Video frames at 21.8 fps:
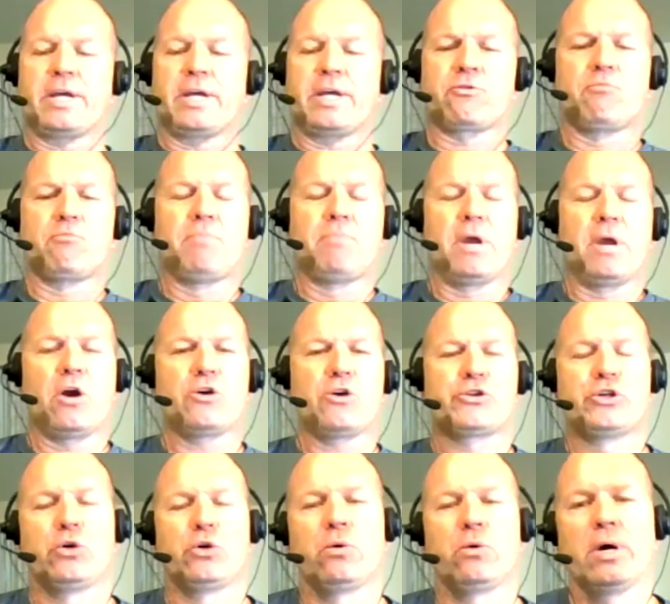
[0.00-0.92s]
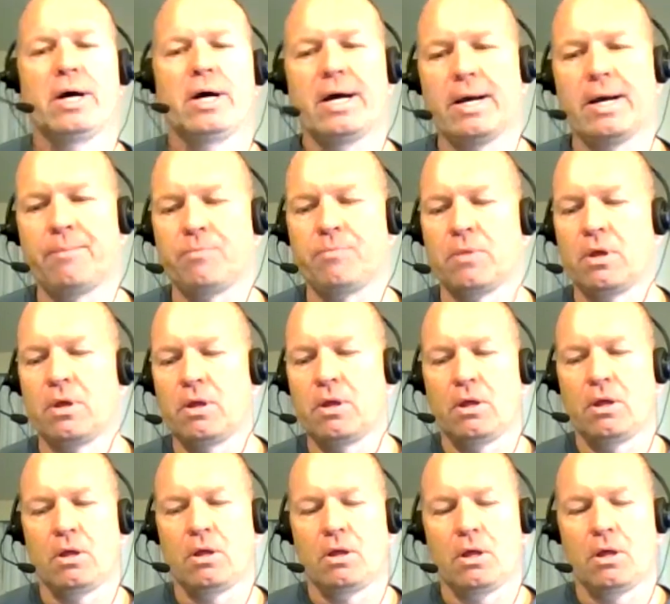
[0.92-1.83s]
it from there to,
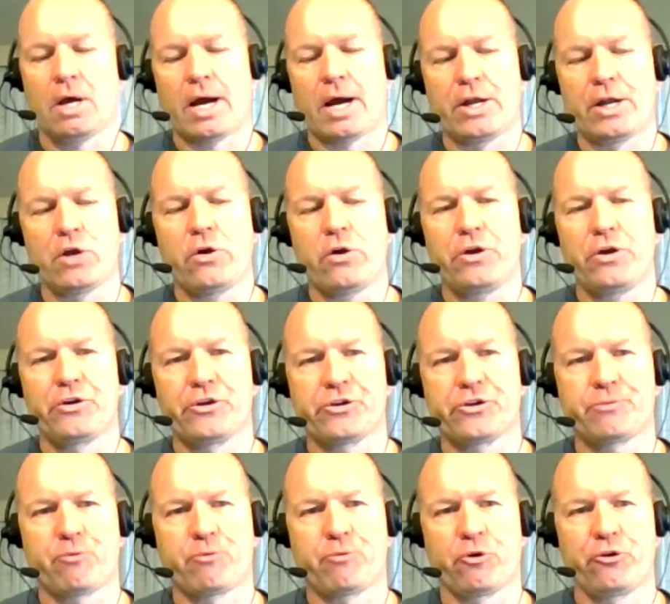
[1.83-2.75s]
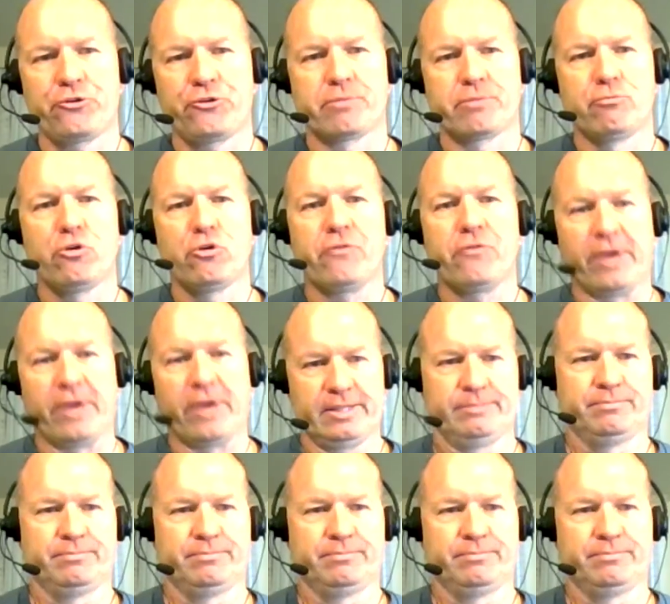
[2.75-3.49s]
I know you just produced a movie.